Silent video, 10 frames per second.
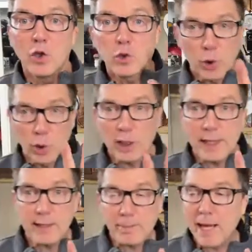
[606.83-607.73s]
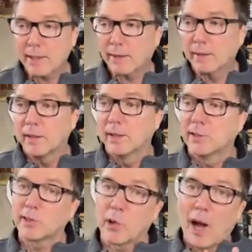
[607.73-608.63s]
Truly independent.
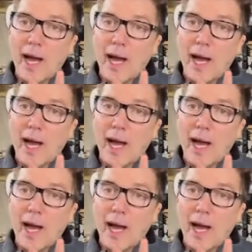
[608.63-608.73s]
So